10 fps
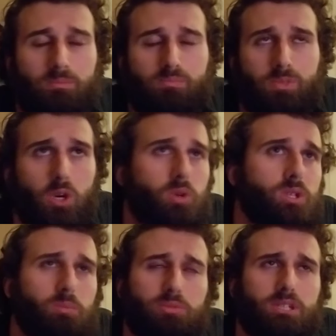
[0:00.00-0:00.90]
Note
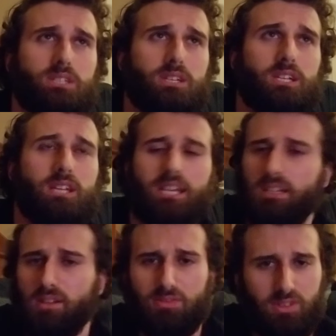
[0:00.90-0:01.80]
your breathing,
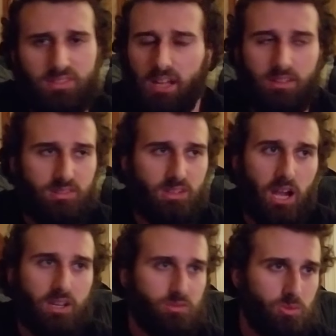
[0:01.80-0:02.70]
any different side to
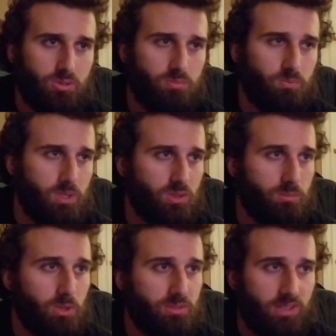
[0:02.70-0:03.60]
side, because we'll be doing
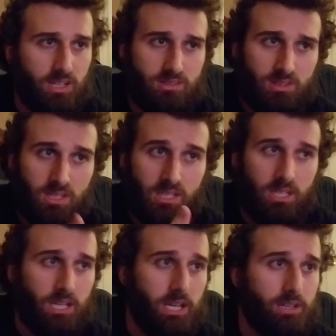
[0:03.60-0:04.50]
both sides.
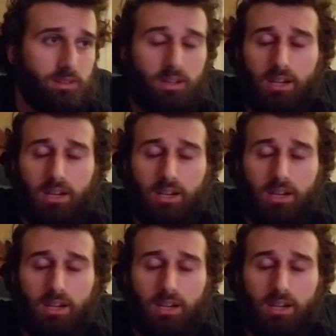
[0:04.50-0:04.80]
And